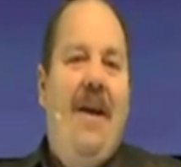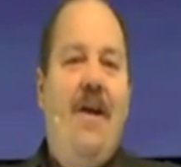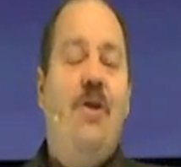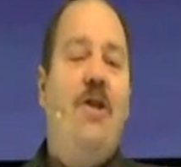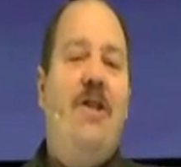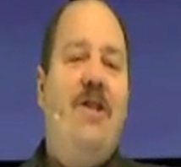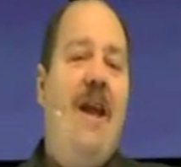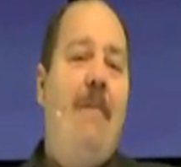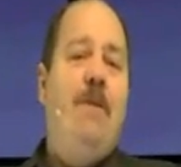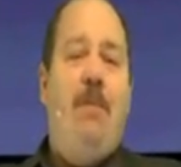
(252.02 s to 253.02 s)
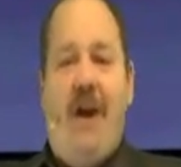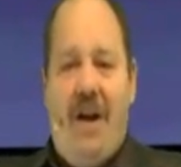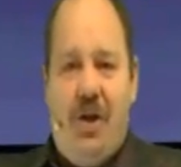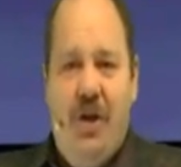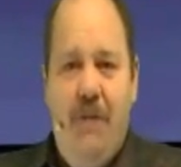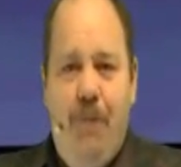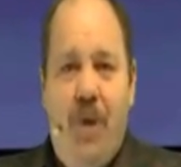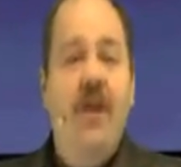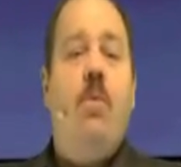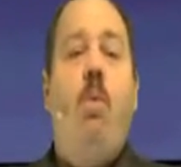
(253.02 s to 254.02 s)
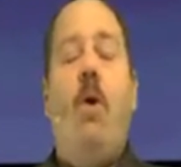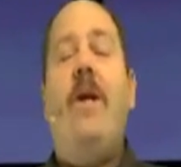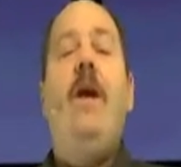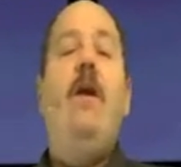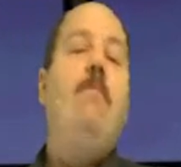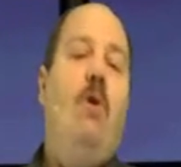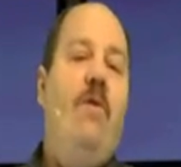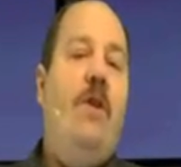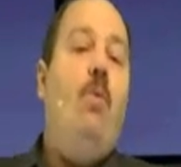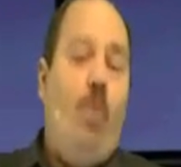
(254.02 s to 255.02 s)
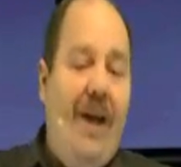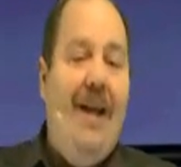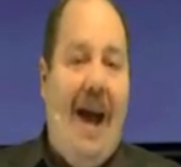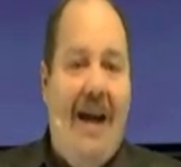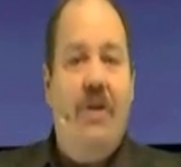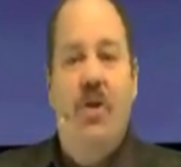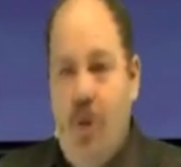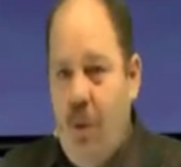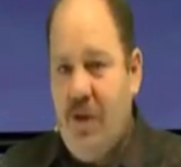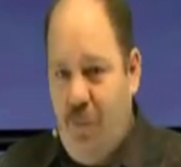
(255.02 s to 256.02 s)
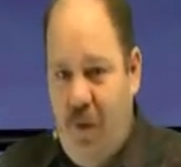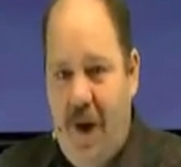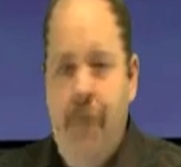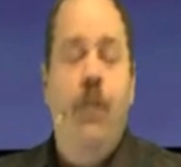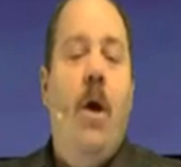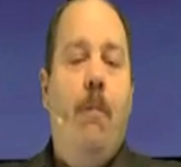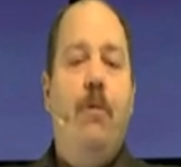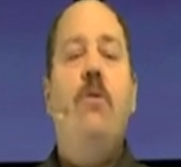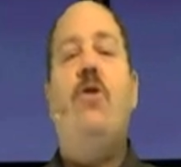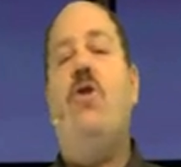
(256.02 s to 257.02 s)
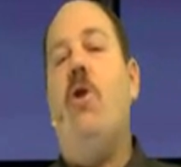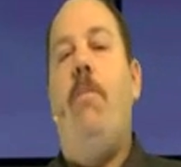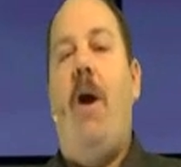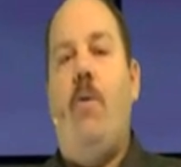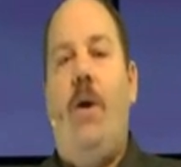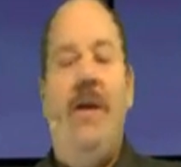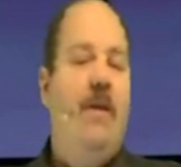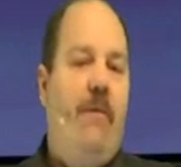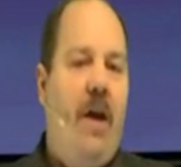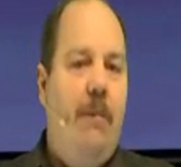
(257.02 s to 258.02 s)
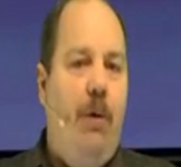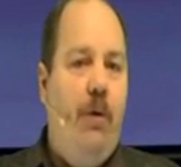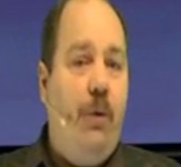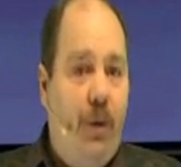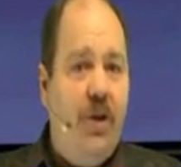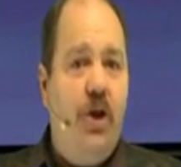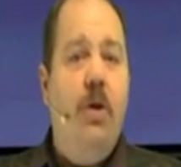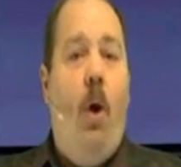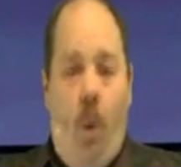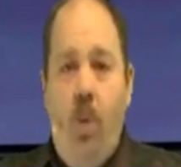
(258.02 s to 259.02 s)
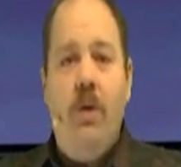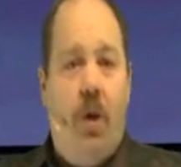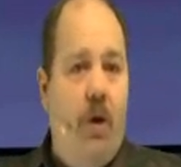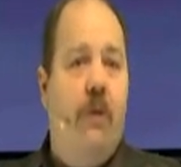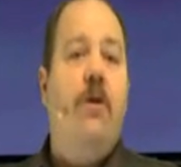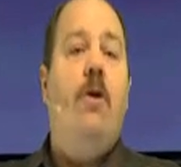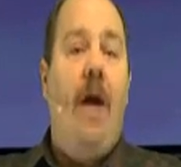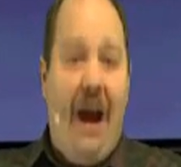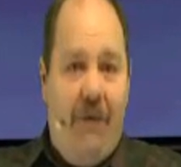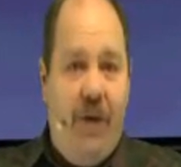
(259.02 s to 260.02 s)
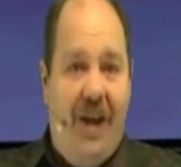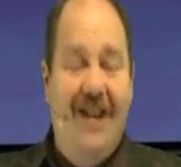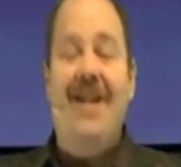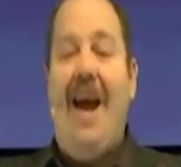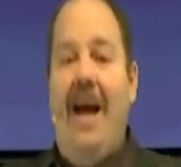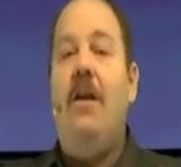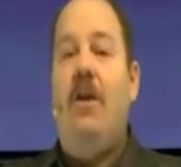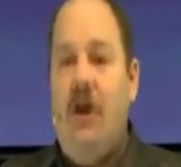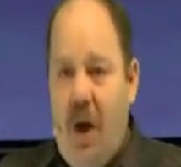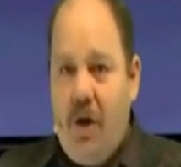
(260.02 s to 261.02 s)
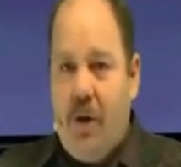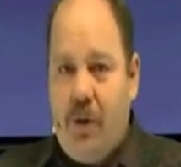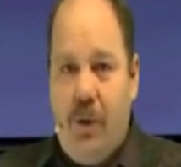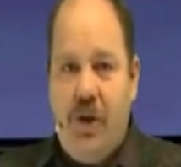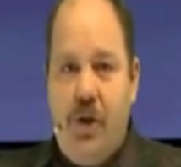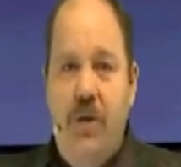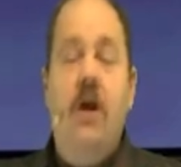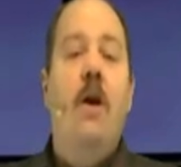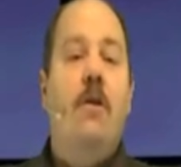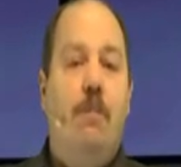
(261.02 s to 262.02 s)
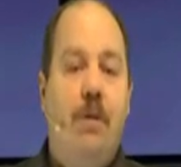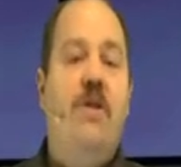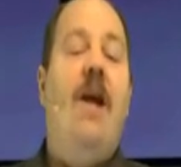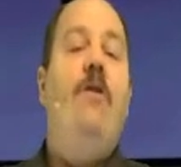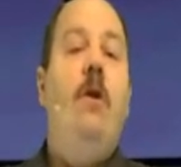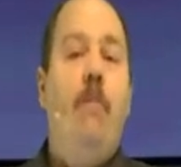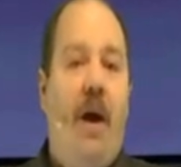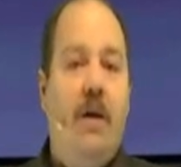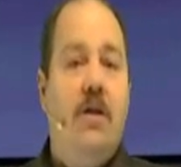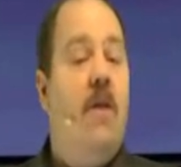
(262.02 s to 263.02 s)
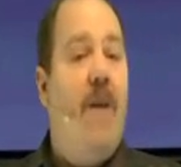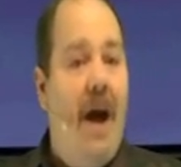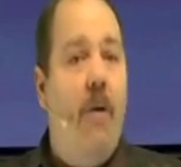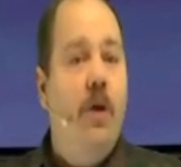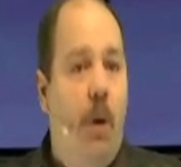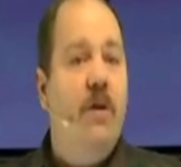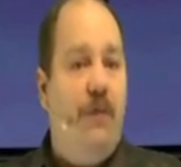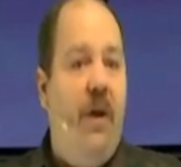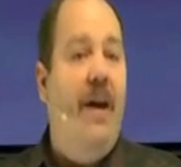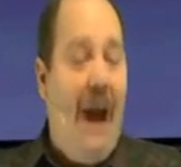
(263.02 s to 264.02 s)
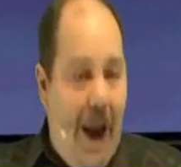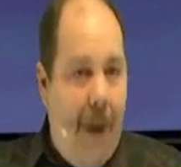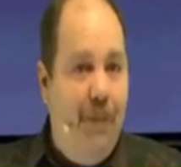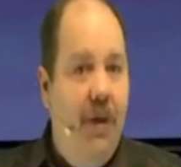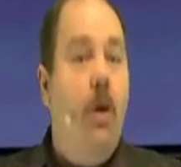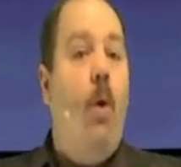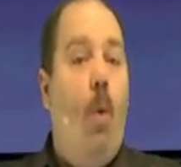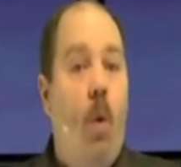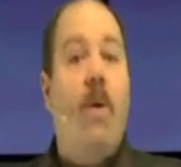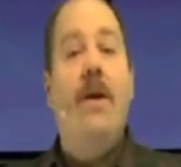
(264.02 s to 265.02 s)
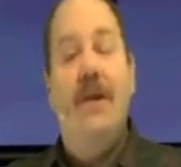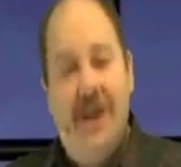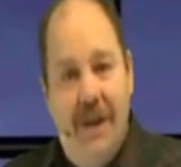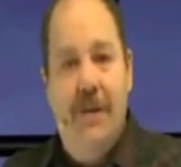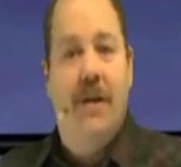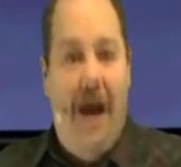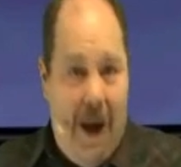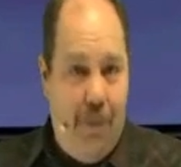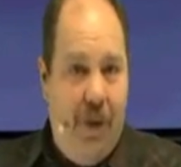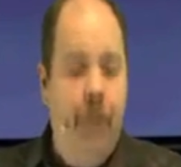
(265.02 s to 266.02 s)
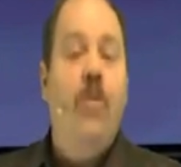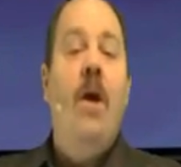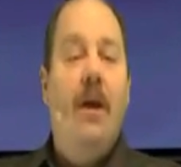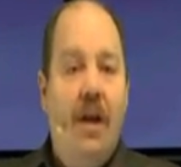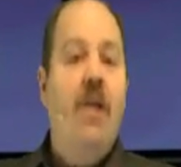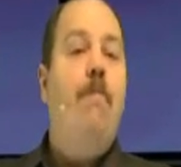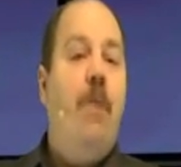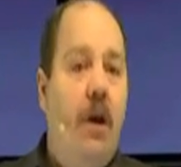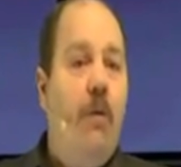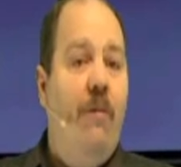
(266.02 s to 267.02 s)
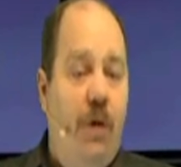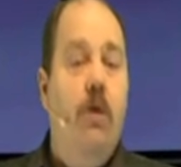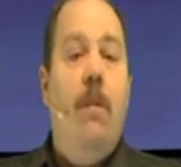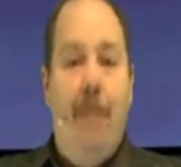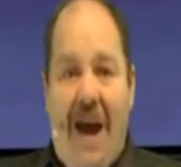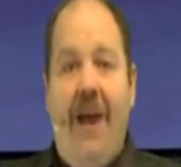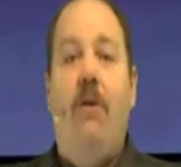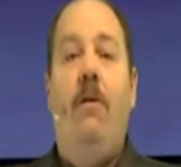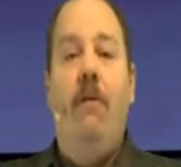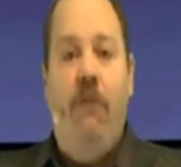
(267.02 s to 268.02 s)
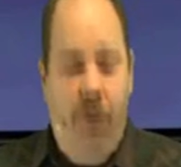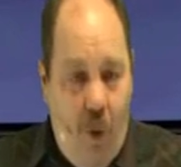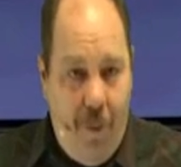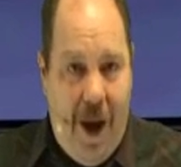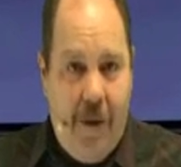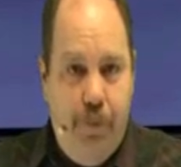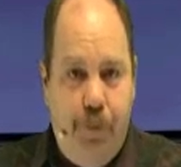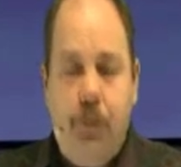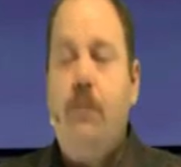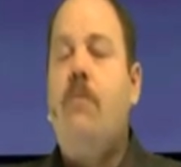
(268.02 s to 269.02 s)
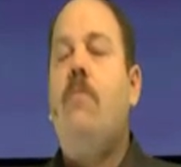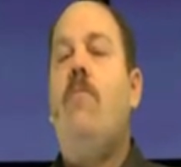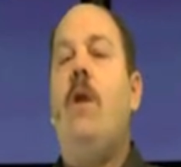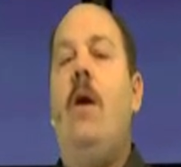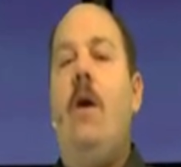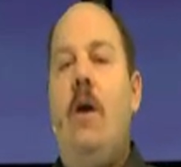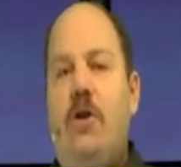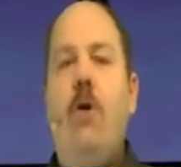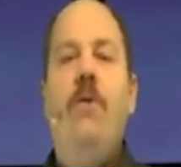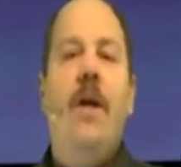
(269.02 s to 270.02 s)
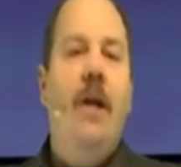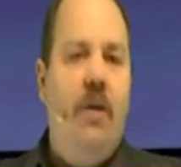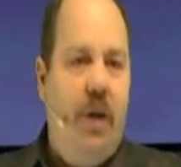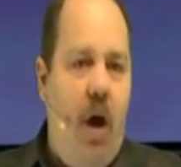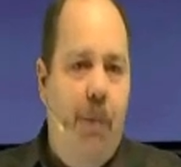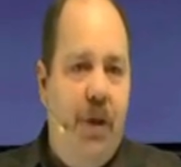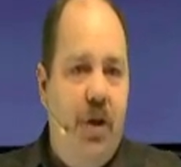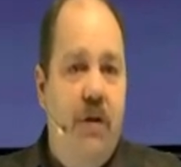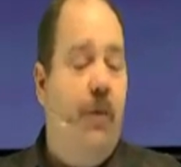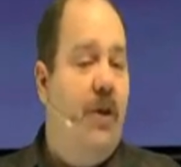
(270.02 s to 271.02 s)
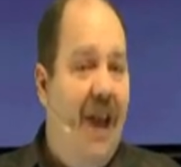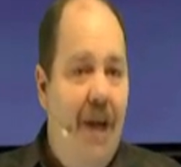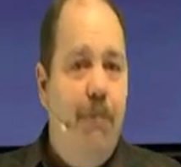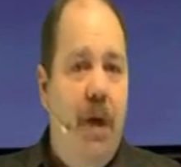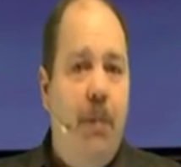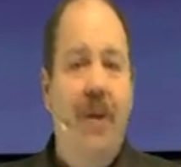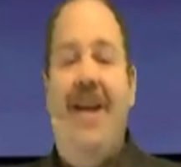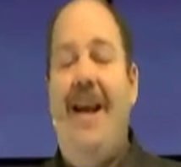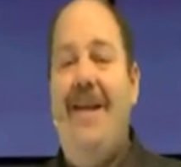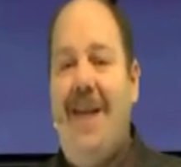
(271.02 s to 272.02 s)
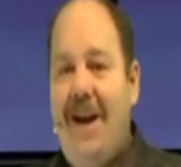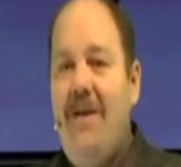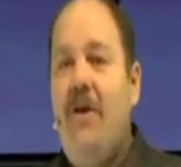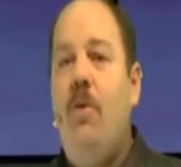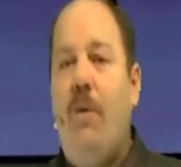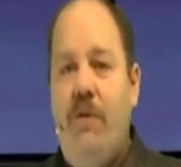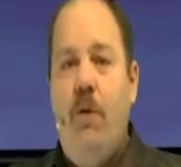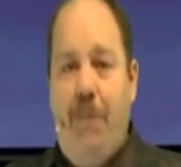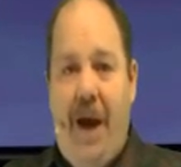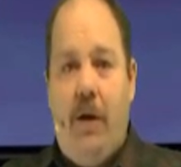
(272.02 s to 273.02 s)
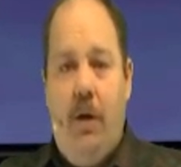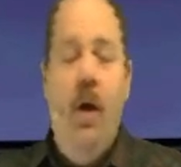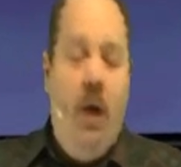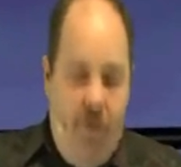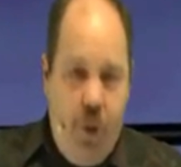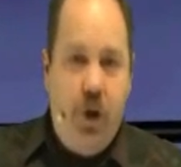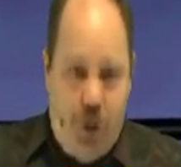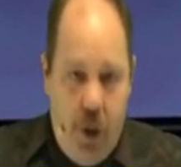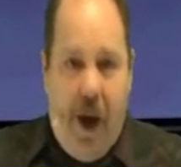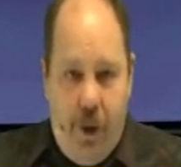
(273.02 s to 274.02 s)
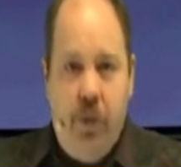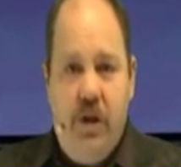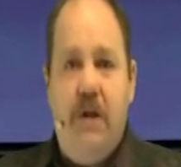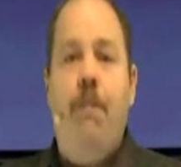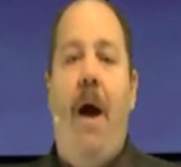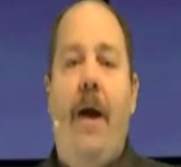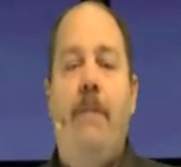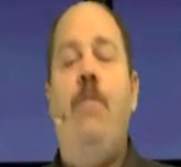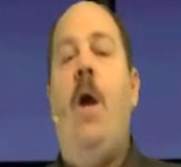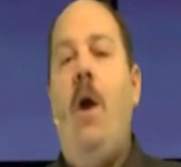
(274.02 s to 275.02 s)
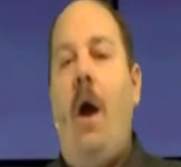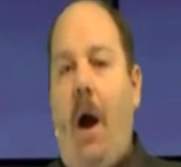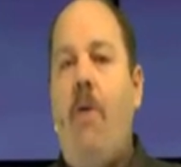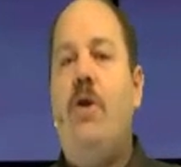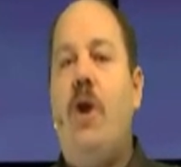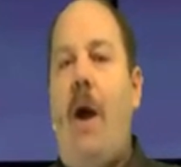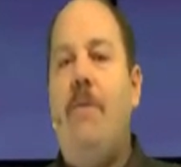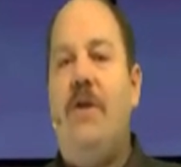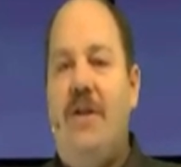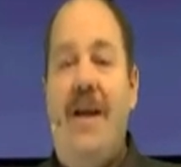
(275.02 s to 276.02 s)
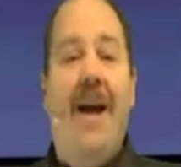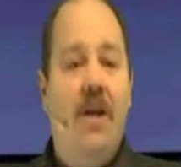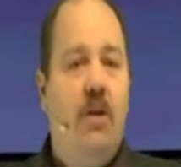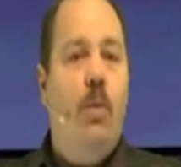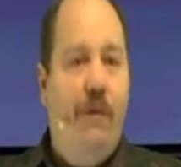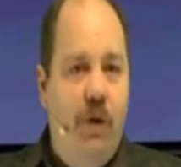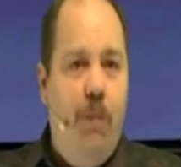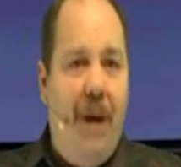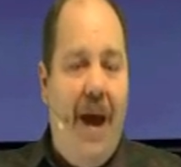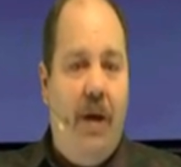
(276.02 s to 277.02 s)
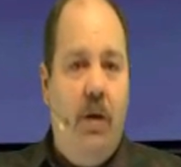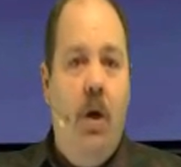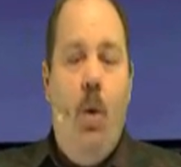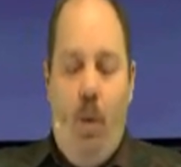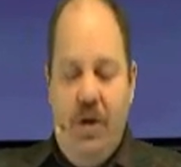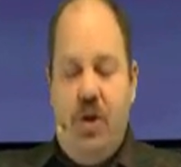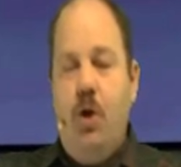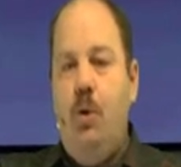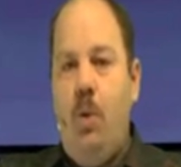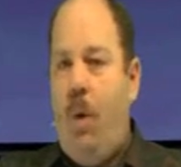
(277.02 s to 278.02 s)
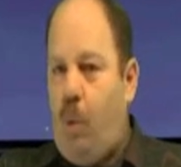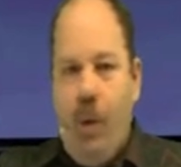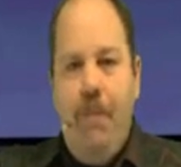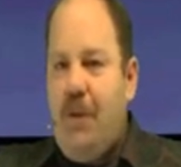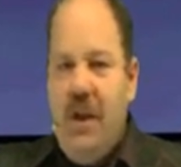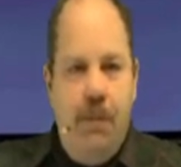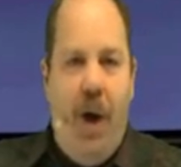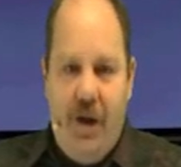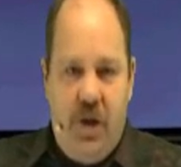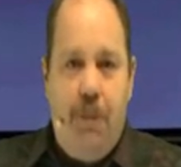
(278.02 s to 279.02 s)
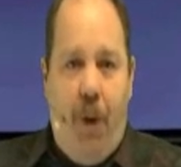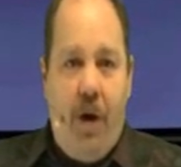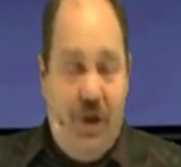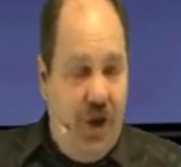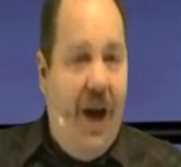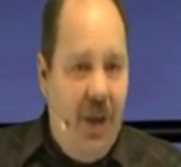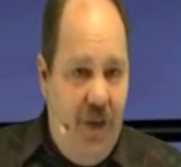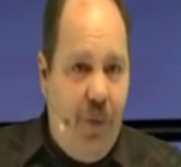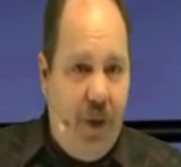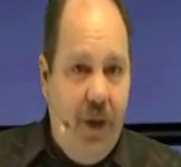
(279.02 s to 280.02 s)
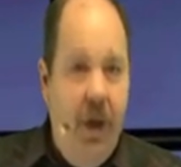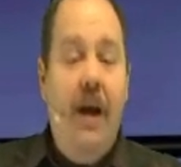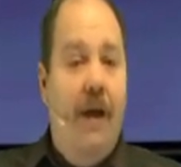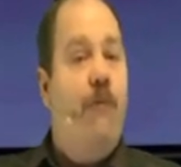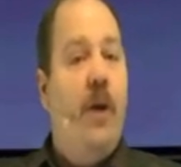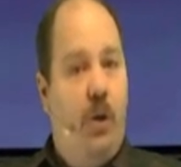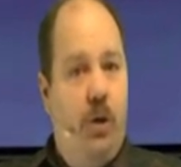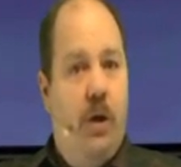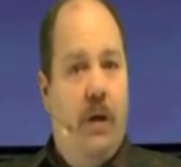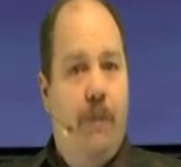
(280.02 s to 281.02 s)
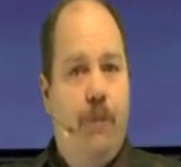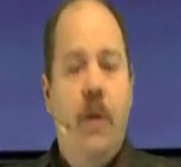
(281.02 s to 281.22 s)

In Jesus' Name's production is working on a movie that reenacts Noah's flood. Producer Joe Bardwell invited both Christian Old Earth advocates and Young Earth Christians to present their models of how Noah's flood happened or didn't happen in a peer reviewed panel format. Joe then held a competition for 10 people in a technical review panel, of which I earned a spot. Our job as the technical review panel was to rip these models apart scientifically if we could.